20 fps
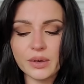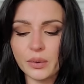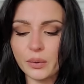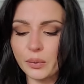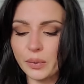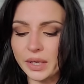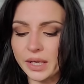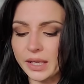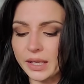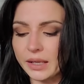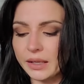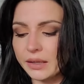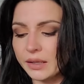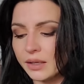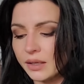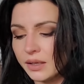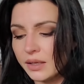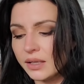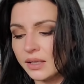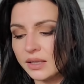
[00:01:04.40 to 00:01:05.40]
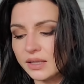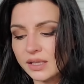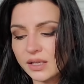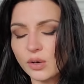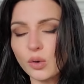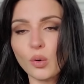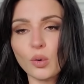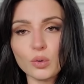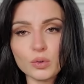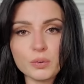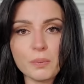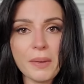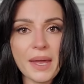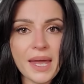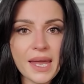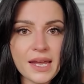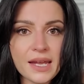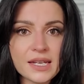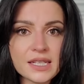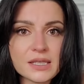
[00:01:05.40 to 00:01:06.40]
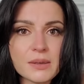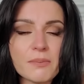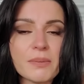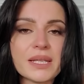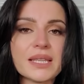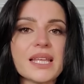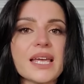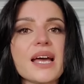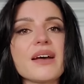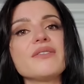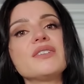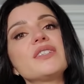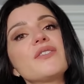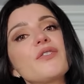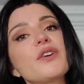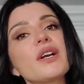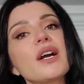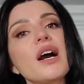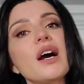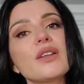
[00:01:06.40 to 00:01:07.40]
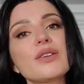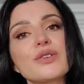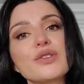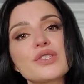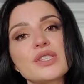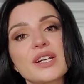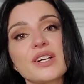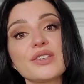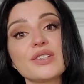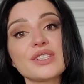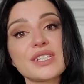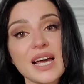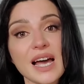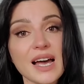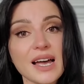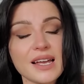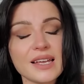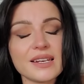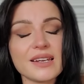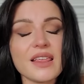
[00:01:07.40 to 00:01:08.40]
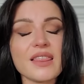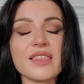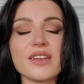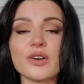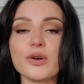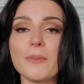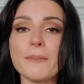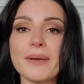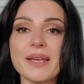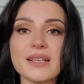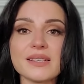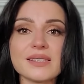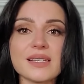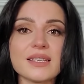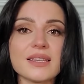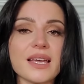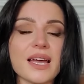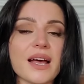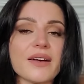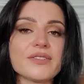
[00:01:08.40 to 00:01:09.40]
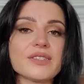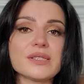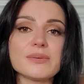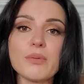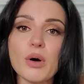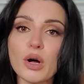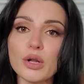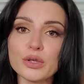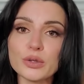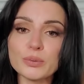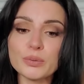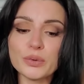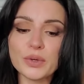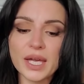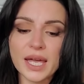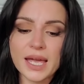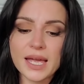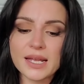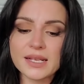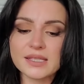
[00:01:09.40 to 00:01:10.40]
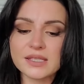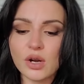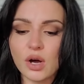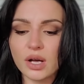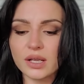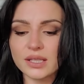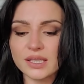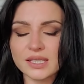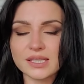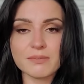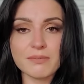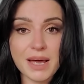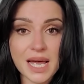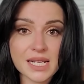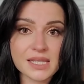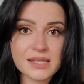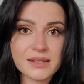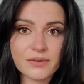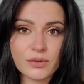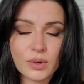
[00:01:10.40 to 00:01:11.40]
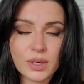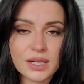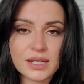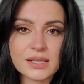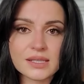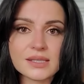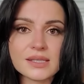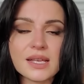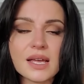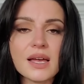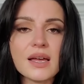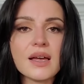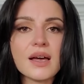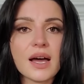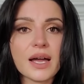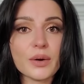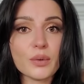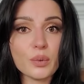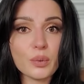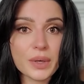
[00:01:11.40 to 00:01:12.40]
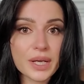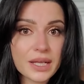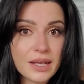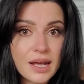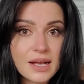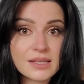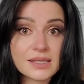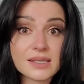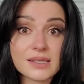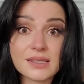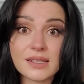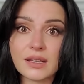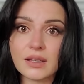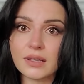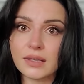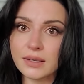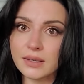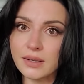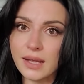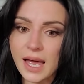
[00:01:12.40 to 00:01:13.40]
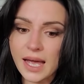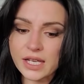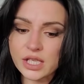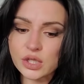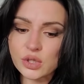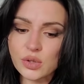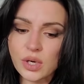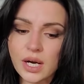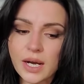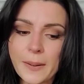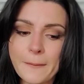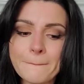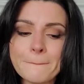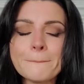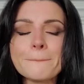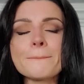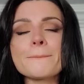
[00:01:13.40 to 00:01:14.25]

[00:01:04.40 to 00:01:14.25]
with the gold paint, but they have different colors that are dyed. They're amazing. They have smaller bouquets, not these massive ones. I realize this is a little extra.